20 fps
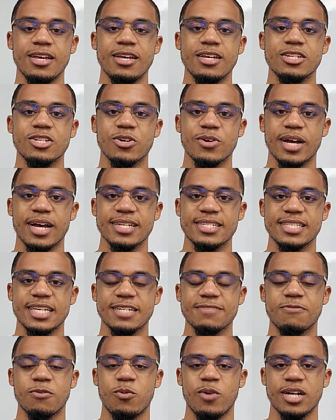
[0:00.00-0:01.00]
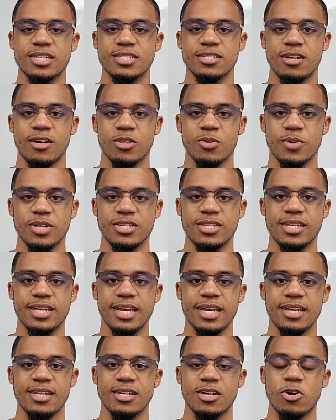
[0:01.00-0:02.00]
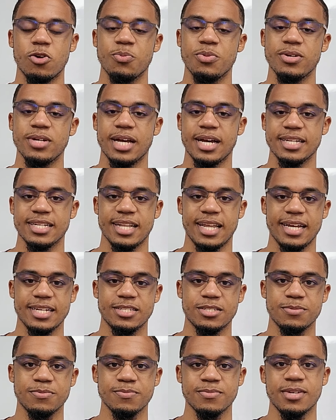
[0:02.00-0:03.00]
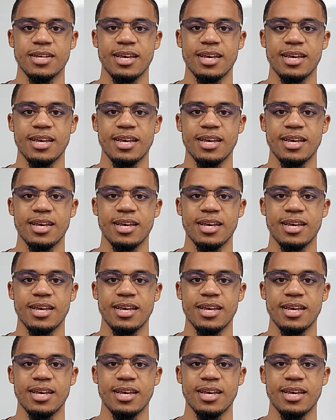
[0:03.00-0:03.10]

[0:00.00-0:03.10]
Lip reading: So guys, thanks for watching all the way to the end. I hope you guys liked them.